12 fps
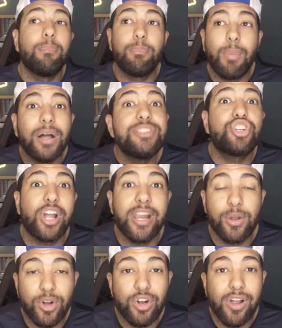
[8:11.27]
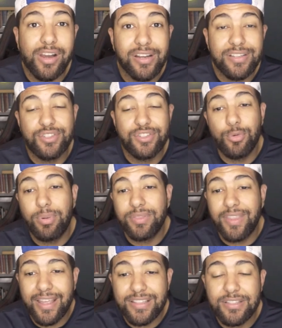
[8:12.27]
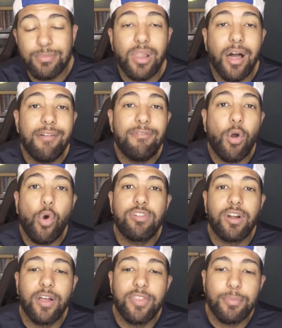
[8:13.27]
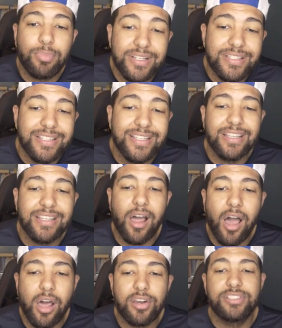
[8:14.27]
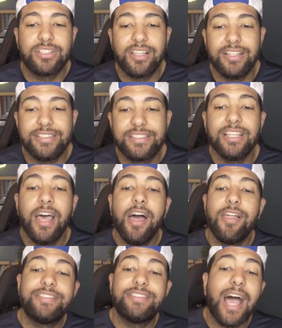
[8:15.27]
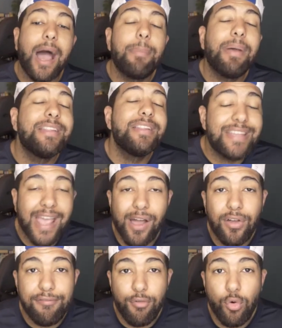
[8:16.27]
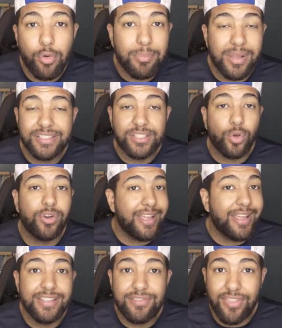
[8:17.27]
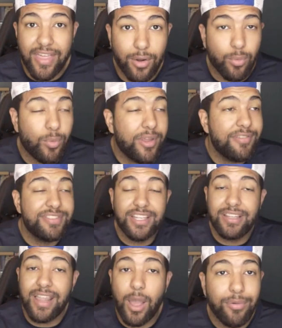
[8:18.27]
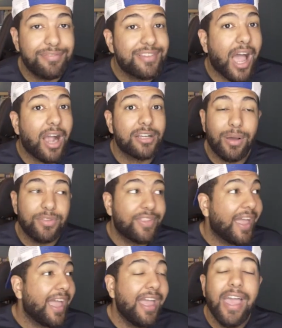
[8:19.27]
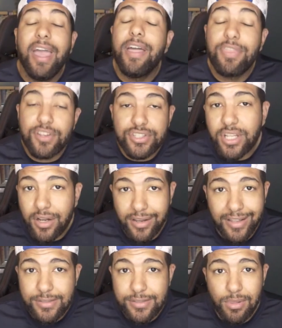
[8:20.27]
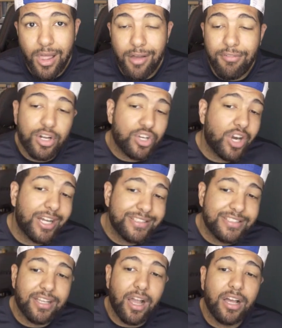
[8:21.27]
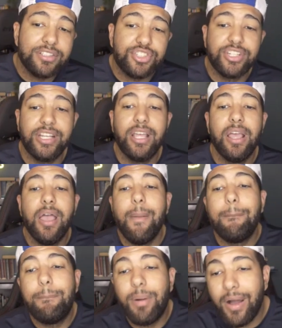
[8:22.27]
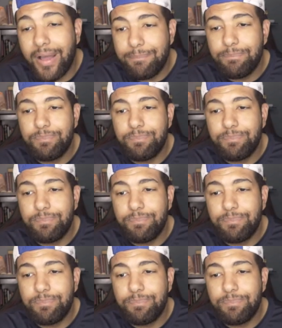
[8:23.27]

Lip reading: much credit where credit is due, but they get some love over on the preseason honors list. The top end talent for Minnesota is there. We've seen that. We've talked about that. And they're starting to get some love across the country. But